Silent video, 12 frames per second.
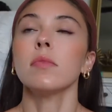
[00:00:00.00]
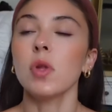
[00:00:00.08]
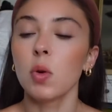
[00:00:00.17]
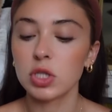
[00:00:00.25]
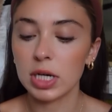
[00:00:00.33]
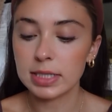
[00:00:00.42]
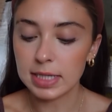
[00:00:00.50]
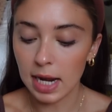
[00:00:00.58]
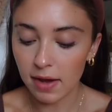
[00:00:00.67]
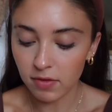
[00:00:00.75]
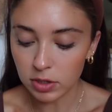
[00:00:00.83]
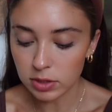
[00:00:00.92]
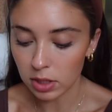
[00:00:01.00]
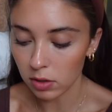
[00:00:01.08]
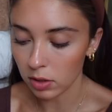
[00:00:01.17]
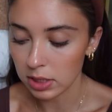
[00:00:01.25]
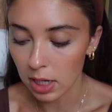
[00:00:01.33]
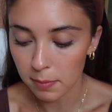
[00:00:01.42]
which like I said, I haven't used in a
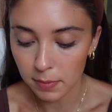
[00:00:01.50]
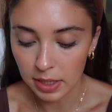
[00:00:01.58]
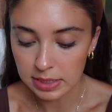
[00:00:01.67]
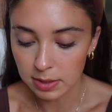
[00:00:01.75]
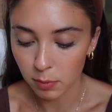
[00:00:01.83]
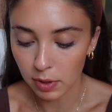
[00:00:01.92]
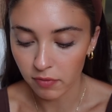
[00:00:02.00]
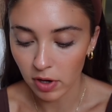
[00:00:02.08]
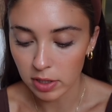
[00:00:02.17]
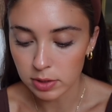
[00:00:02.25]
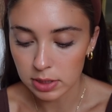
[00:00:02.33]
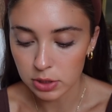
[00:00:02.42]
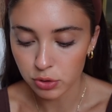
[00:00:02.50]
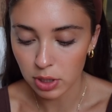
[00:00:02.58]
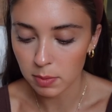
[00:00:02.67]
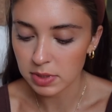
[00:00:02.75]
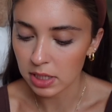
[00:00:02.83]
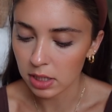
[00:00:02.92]
long time, except whenever I used it yesterday,
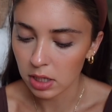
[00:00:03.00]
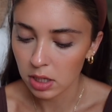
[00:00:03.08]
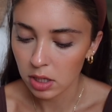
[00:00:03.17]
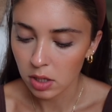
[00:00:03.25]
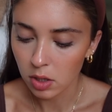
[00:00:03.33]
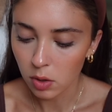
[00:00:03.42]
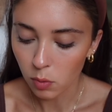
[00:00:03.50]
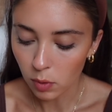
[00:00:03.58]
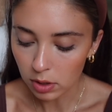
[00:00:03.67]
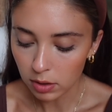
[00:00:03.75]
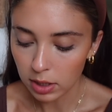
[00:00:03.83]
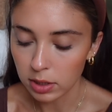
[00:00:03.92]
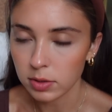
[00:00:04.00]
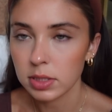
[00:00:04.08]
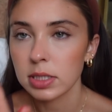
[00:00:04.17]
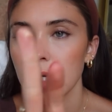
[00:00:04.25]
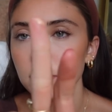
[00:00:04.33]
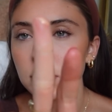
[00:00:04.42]
I was like, why don't I use
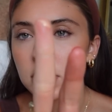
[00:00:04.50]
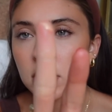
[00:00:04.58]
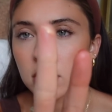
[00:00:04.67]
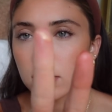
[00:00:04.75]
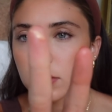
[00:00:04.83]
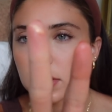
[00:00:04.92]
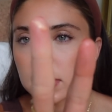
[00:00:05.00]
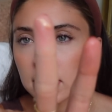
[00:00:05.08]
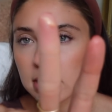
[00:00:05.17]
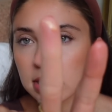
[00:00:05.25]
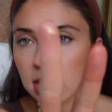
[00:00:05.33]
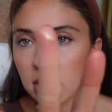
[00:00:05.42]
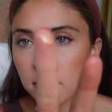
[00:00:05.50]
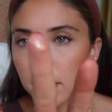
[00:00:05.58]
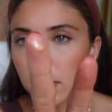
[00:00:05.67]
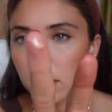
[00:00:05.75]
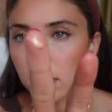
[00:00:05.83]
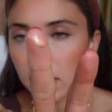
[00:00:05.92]
this? I'm just going to use a teeny tiny
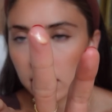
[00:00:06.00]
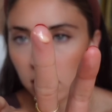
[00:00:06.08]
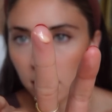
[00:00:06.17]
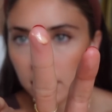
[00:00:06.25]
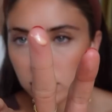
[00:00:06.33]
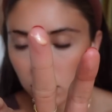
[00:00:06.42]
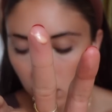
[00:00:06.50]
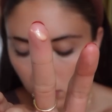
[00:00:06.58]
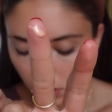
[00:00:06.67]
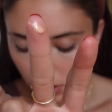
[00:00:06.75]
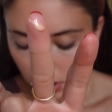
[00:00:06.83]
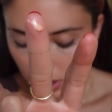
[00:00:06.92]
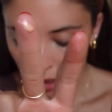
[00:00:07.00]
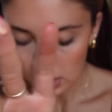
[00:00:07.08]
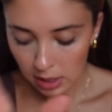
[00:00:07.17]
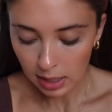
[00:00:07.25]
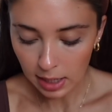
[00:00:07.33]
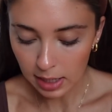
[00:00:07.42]
bit, like not much at all,
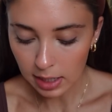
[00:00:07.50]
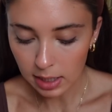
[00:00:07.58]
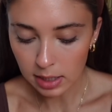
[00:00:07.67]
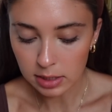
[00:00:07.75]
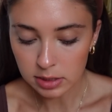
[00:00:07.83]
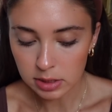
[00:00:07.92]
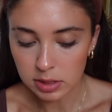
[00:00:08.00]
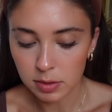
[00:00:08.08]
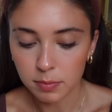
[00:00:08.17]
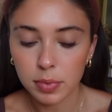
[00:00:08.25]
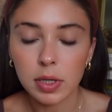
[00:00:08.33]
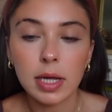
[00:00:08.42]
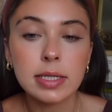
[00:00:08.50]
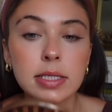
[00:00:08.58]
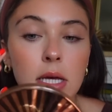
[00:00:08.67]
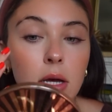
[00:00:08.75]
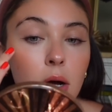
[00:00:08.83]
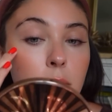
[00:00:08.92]
and place
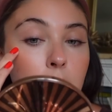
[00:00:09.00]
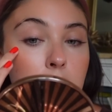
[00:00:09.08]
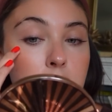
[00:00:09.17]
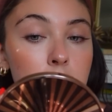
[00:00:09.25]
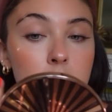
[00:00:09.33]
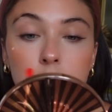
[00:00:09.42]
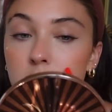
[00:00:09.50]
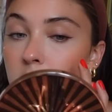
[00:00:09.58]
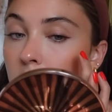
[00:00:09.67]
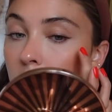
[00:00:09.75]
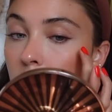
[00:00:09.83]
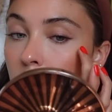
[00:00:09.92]
it on my cheeks